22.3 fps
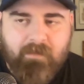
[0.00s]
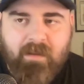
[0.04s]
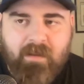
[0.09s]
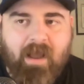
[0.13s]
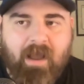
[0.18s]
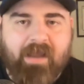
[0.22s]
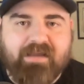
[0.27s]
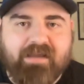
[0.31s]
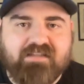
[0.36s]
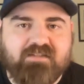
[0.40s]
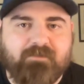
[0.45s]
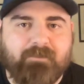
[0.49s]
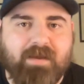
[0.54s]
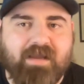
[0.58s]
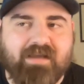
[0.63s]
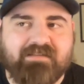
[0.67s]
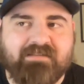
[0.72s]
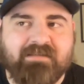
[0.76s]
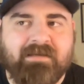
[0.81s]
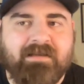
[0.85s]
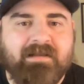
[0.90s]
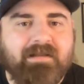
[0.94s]
I
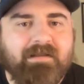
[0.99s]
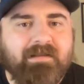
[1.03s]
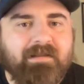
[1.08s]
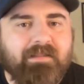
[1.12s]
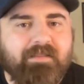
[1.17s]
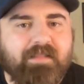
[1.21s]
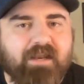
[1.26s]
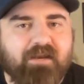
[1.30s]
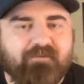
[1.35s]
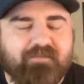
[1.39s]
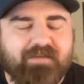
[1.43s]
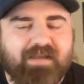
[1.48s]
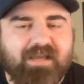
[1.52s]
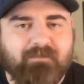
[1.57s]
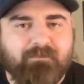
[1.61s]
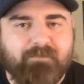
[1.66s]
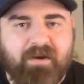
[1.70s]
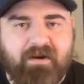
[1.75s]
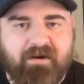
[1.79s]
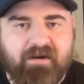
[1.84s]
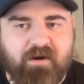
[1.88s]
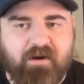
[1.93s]
expect that if
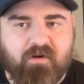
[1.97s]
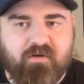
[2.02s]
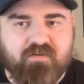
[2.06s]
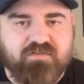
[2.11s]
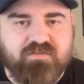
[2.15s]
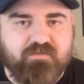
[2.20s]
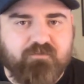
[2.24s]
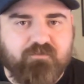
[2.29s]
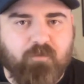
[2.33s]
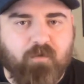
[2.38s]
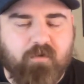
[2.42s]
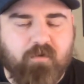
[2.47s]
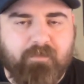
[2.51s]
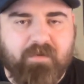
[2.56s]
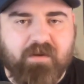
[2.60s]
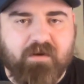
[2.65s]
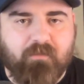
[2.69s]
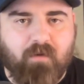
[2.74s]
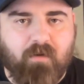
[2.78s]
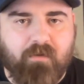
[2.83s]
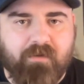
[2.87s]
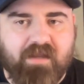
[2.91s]
Kaden Perry earns the fourth
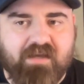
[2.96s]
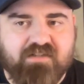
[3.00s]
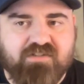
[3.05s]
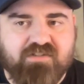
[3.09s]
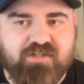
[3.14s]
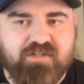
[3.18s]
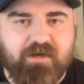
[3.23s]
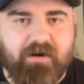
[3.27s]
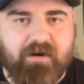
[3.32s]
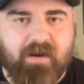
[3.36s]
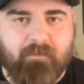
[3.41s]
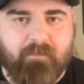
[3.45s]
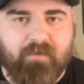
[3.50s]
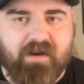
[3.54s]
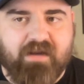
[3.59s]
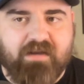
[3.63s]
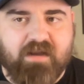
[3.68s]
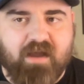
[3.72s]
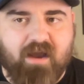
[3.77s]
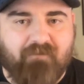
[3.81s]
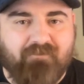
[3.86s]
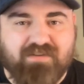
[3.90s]
big role next year and
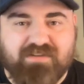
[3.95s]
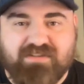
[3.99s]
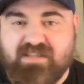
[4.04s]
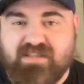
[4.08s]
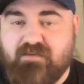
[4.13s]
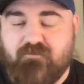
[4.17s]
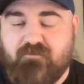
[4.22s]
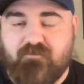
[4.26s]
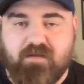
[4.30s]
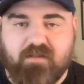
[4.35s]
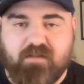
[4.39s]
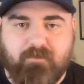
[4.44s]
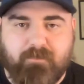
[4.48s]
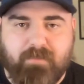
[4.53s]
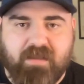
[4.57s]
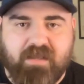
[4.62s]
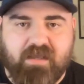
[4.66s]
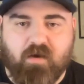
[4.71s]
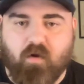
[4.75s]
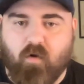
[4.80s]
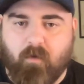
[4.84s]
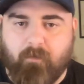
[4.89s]
Braden Huff is the fifth
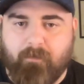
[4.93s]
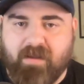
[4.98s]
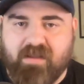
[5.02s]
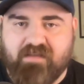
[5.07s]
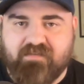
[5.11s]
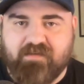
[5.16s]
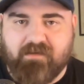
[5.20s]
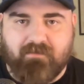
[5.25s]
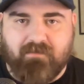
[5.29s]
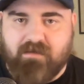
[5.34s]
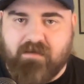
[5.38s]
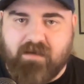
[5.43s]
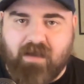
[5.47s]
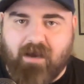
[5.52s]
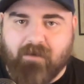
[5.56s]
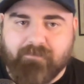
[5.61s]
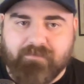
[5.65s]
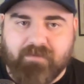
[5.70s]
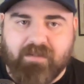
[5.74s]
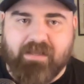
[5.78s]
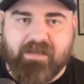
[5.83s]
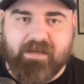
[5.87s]
big or basically
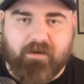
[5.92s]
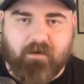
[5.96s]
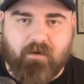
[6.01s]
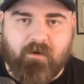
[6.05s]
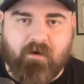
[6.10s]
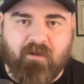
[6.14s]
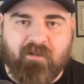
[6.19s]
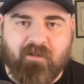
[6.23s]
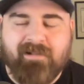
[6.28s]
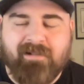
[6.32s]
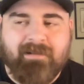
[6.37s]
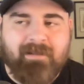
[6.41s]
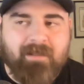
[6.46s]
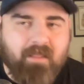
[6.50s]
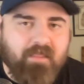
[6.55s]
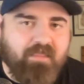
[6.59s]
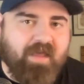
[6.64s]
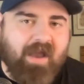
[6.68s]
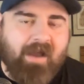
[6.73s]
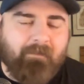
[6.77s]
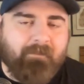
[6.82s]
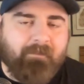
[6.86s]
not playing at all,
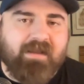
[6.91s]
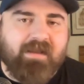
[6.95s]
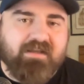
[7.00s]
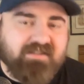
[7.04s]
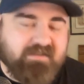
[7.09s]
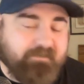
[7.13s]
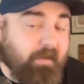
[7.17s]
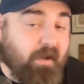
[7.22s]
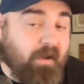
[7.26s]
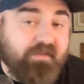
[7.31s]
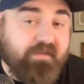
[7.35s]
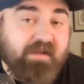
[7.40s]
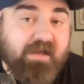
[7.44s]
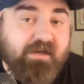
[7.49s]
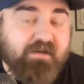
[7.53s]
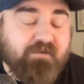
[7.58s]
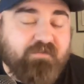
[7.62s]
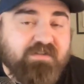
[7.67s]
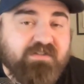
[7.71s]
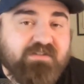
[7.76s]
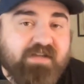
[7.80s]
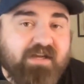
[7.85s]
that may spell the end
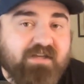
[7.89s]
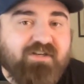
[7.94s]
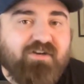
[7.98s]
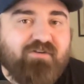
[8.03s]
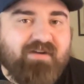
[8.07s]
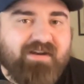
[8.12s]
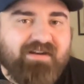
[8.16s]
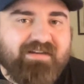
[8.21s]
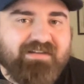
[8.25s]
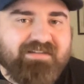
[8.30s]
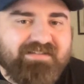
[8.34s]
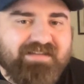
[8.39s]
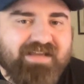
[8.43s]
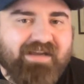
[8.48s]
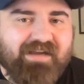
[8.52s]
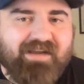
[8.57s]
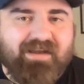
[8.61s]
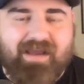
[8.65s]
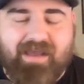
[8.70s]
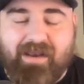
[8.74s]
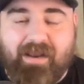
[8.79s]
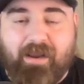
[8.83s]
of his tenure in
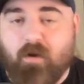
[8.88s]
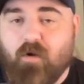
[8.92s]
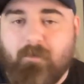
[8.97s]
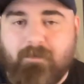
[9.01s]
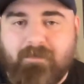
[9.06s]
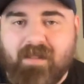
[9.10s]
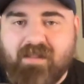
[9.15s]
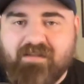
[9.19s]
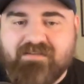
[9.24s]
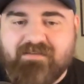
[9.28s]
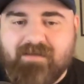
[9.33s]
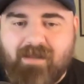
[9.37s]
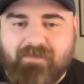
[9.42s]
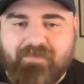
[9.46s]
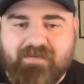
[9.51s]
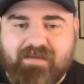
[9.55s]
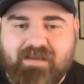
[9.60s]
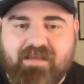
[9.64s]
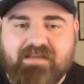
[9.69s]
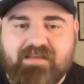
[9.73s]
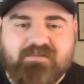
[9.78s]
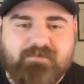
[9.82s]
Gonzaga. And I hope that's not
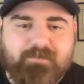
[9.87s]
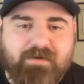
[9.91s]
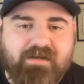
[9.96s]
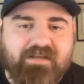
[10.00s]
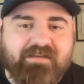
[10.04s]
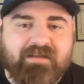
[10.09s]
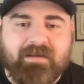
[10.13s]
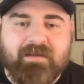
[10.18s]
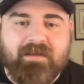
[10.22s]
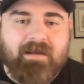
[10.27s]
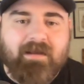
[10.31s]
the case. But